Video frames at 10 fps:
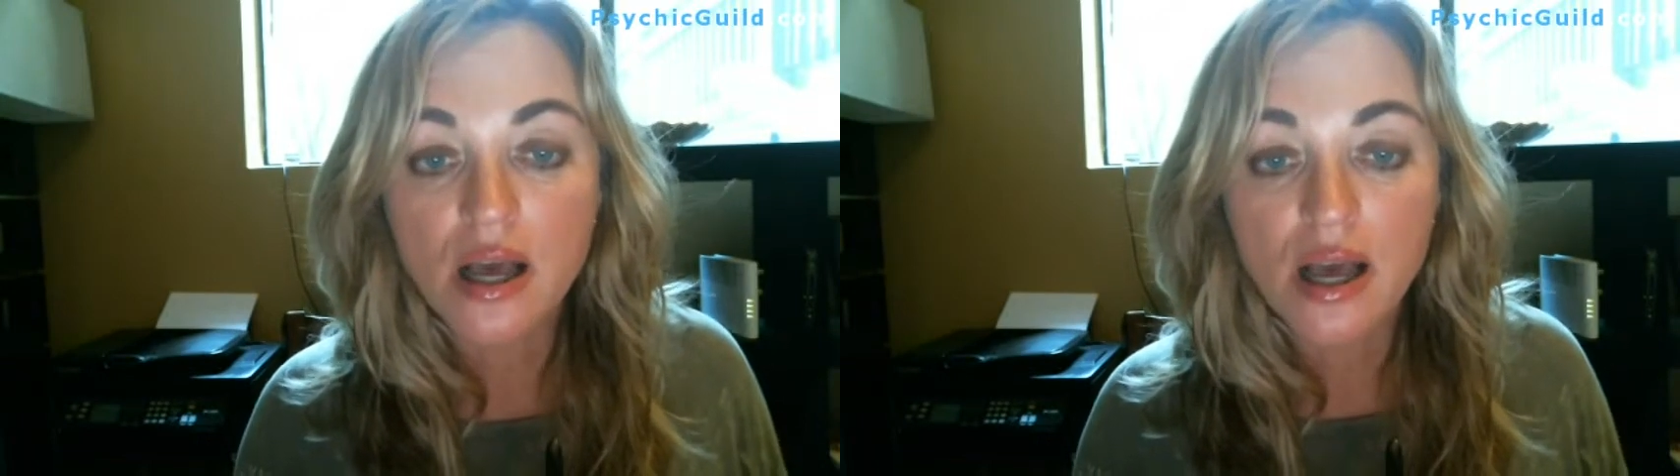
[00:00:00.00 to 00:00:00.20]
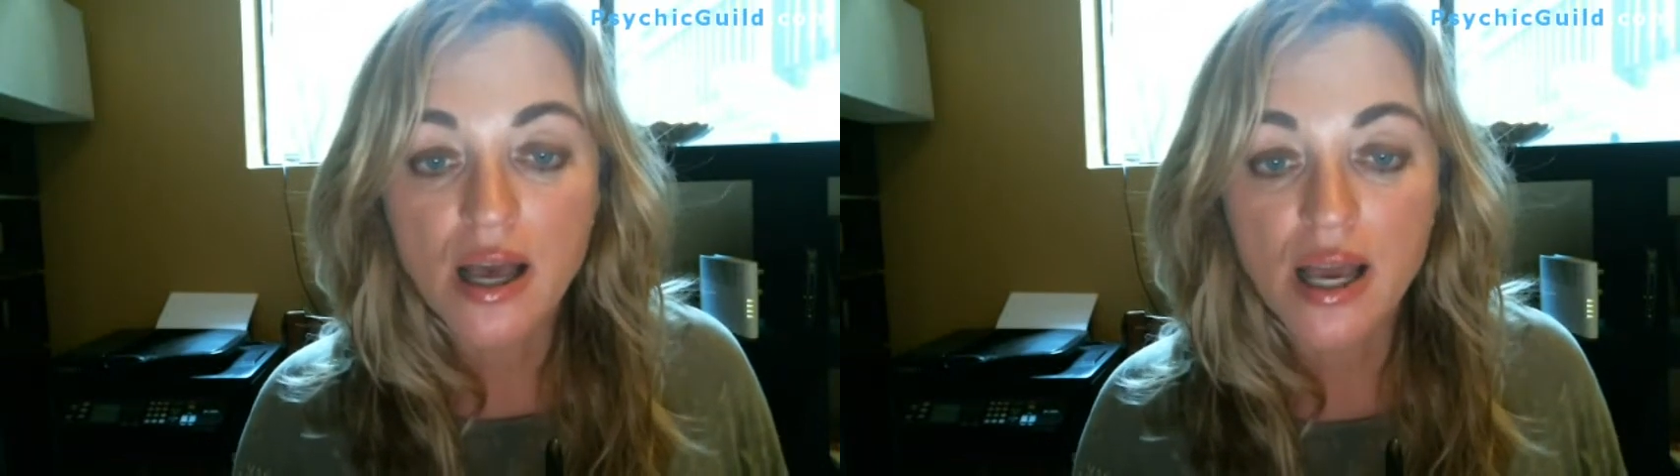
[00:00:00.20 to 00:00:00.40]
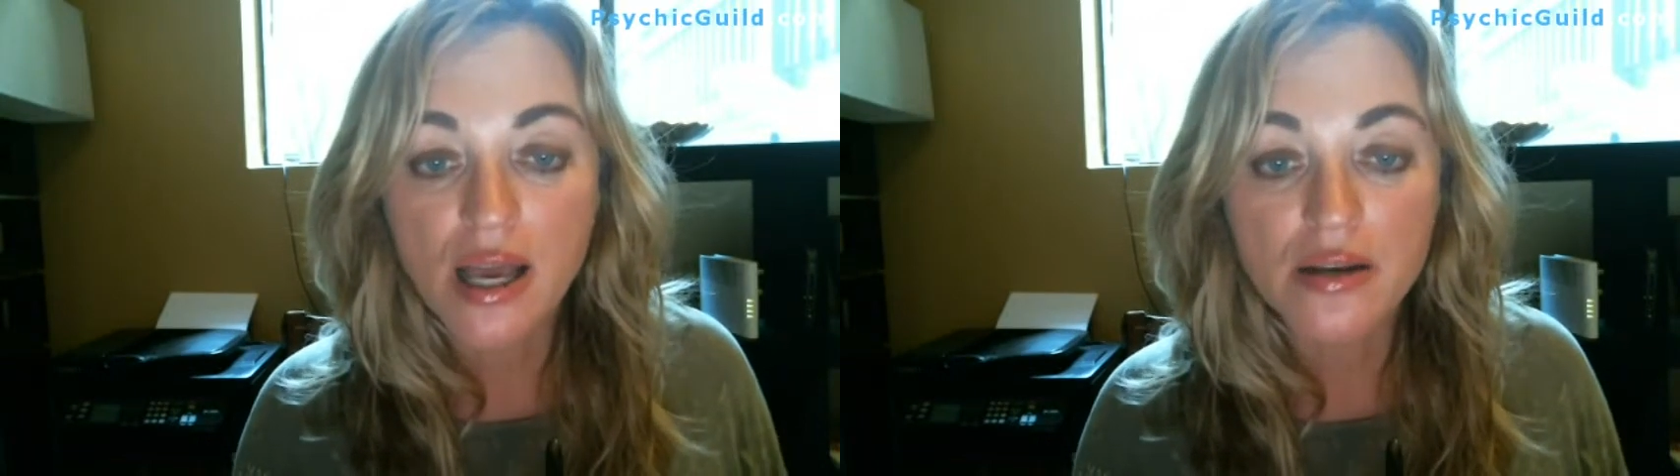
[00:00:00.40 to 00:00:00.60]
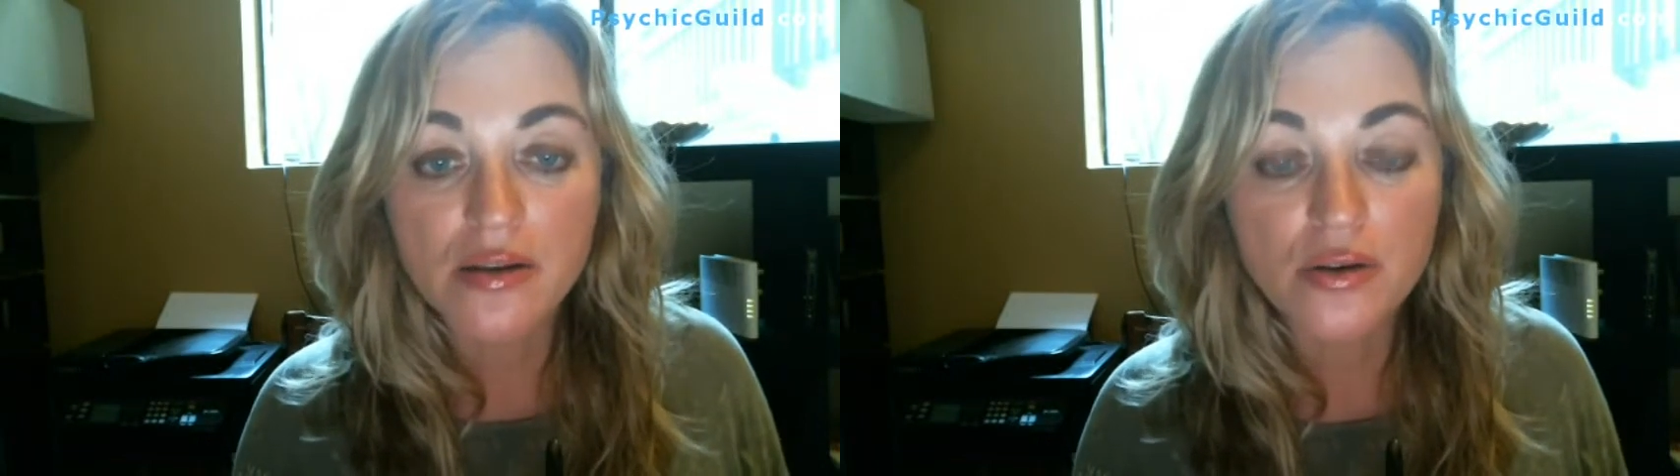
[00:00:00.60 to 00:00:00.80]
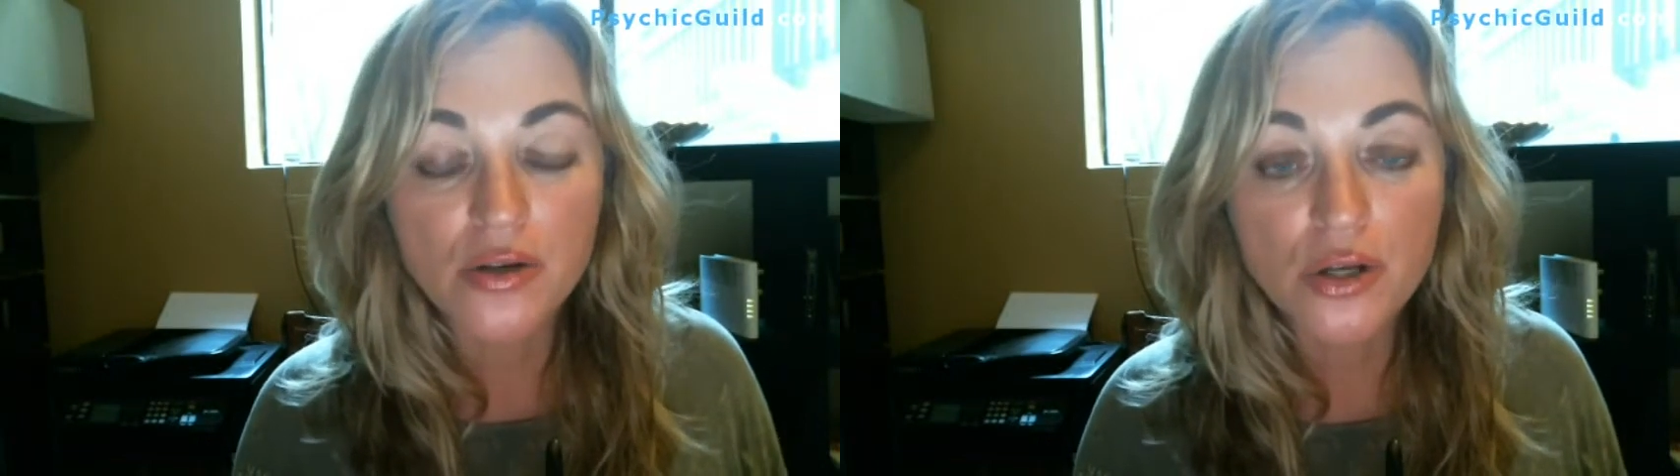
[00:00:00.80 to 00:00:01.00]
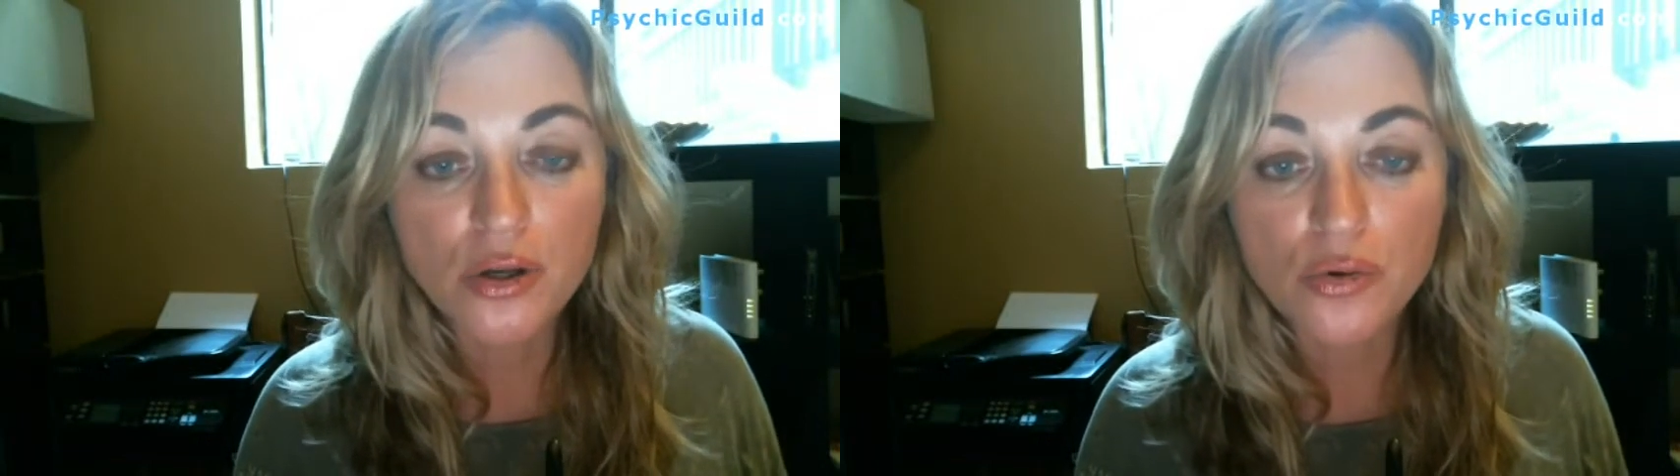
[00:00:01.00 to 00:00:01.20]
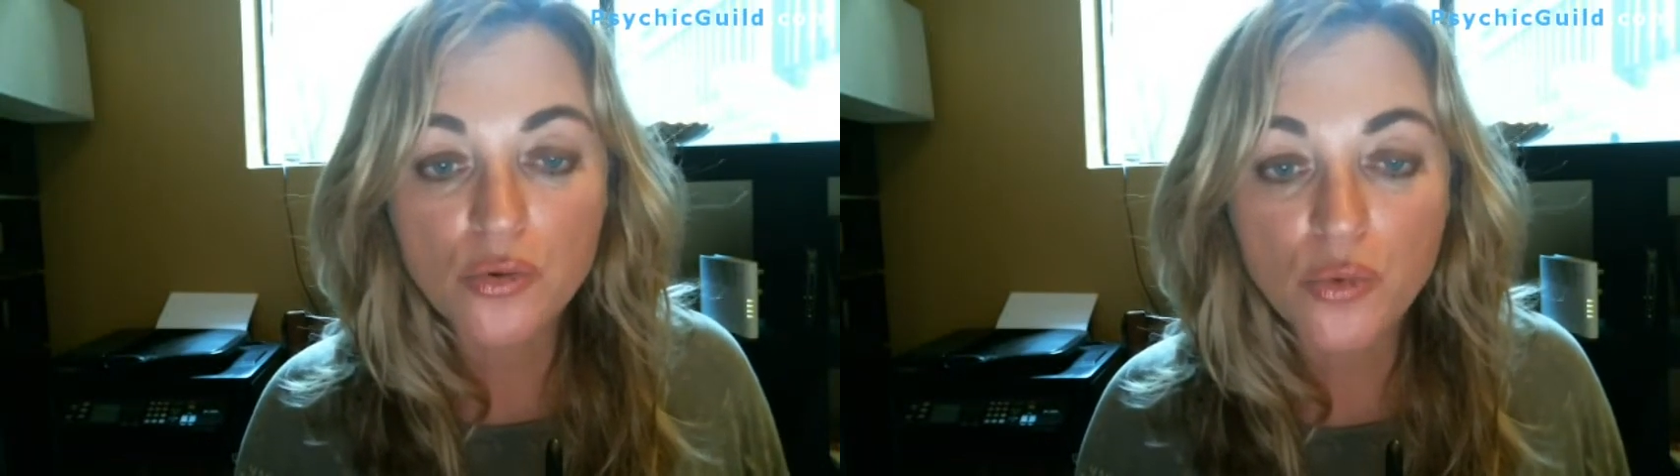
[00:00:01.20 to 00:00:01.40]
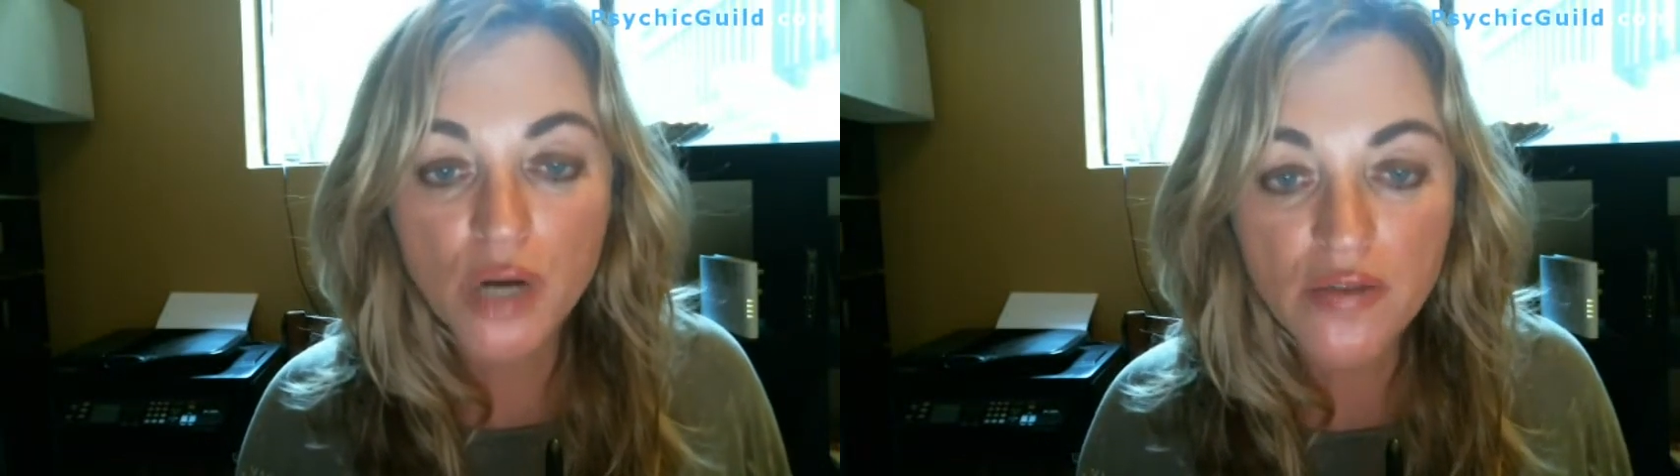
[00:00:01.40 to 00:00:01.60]
And, you know,
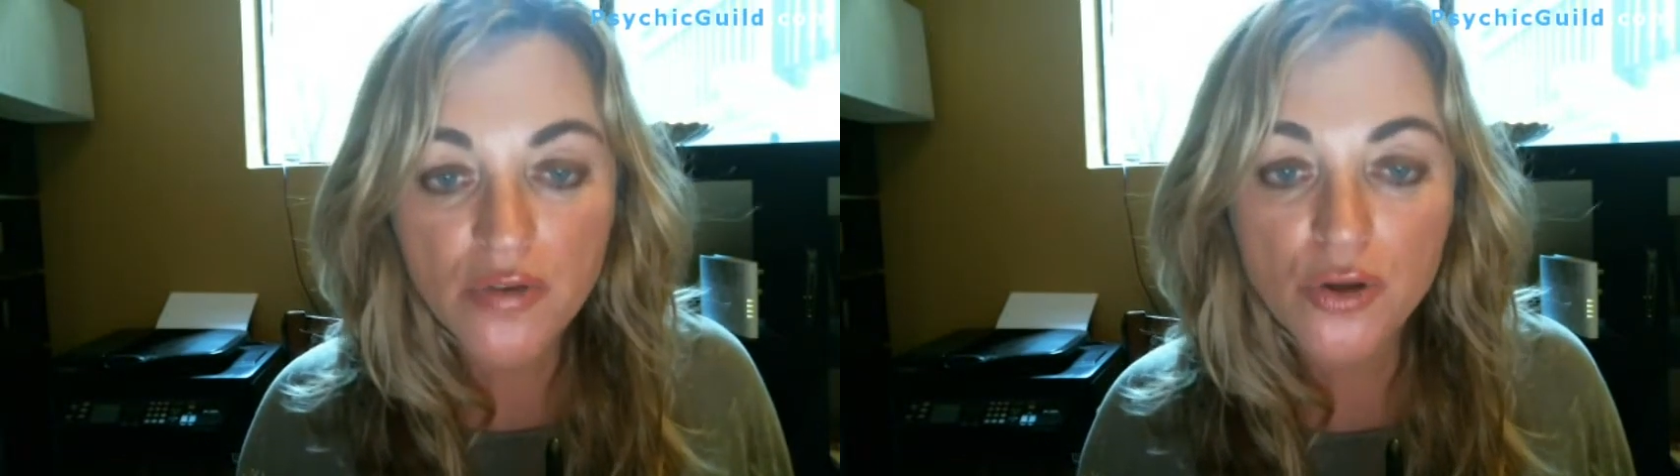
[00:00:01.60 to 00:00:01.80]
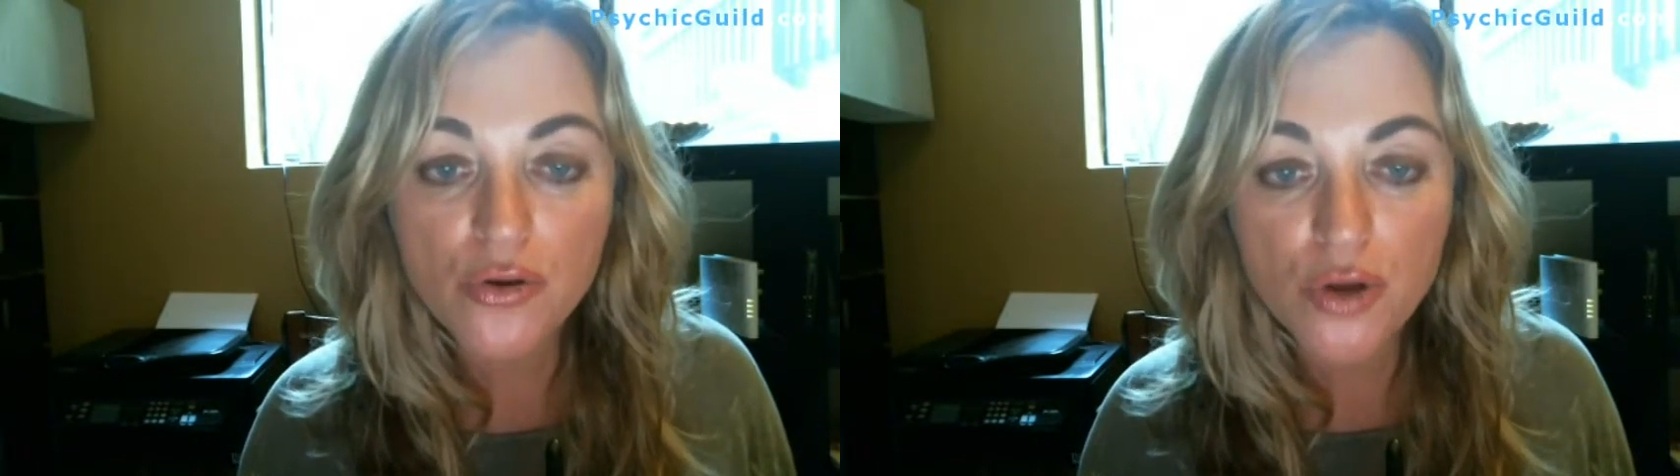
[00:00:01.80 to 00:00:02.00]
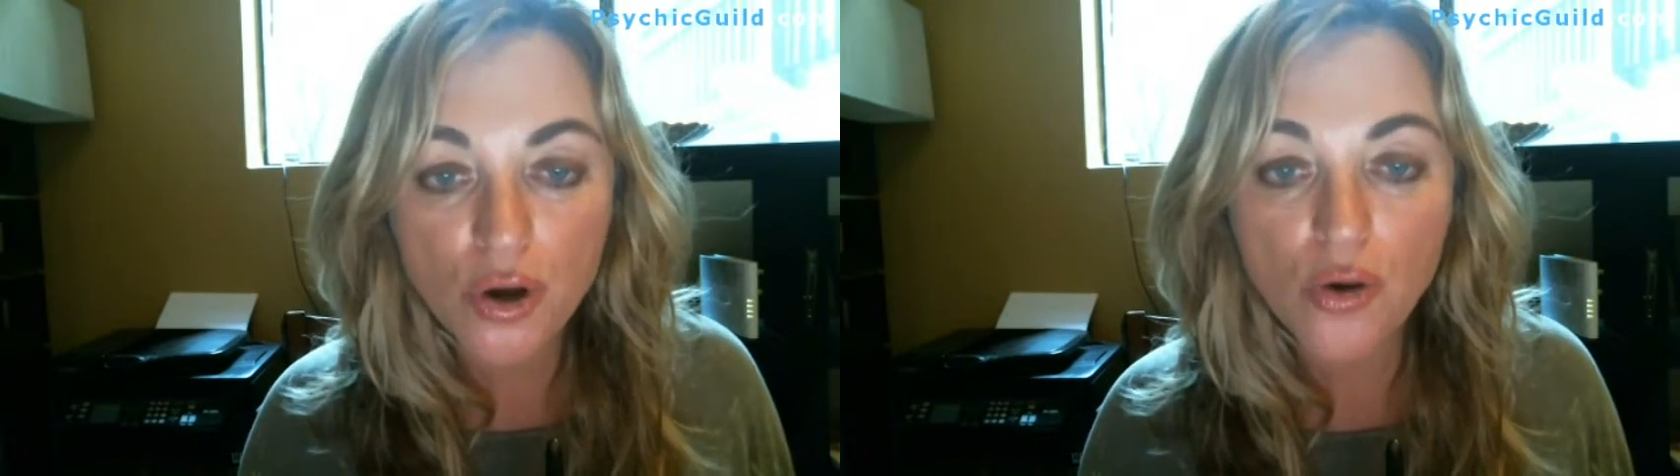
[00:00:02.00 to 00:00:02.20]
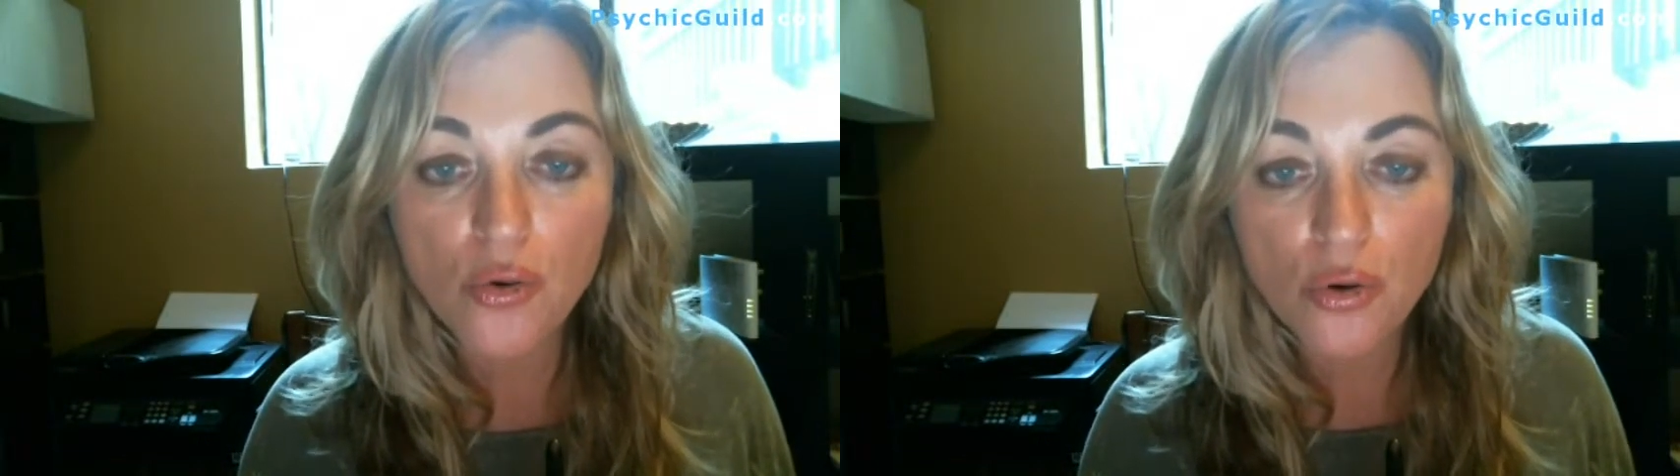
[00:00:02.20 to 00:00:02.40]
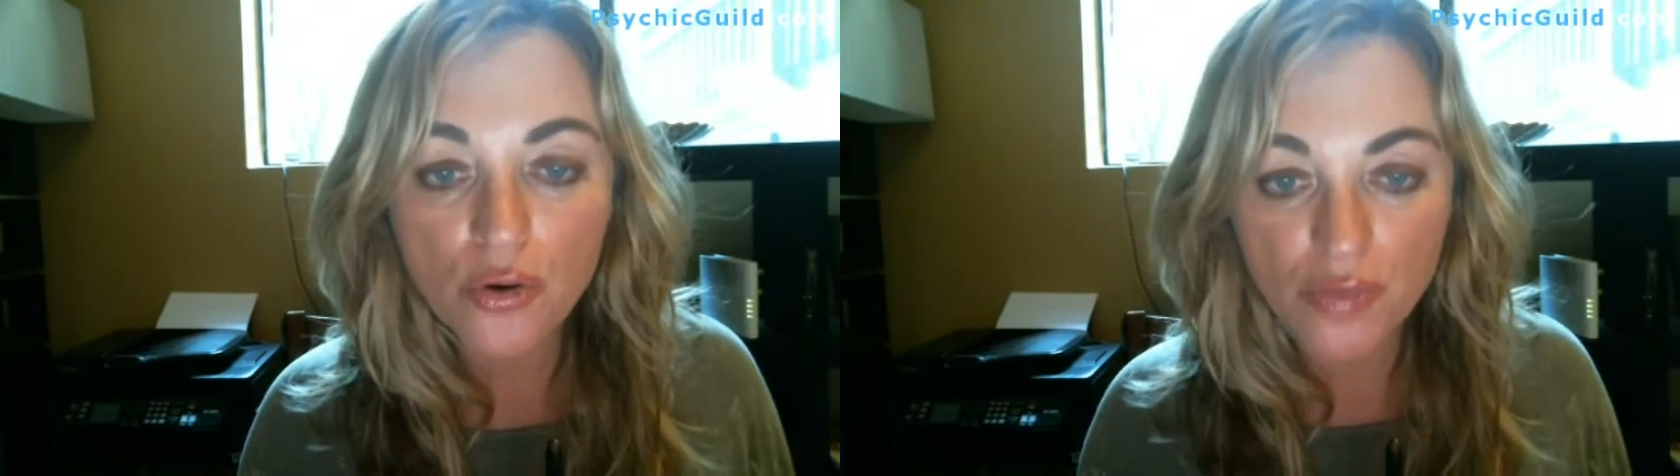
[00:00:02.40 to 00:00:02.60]
whatever you know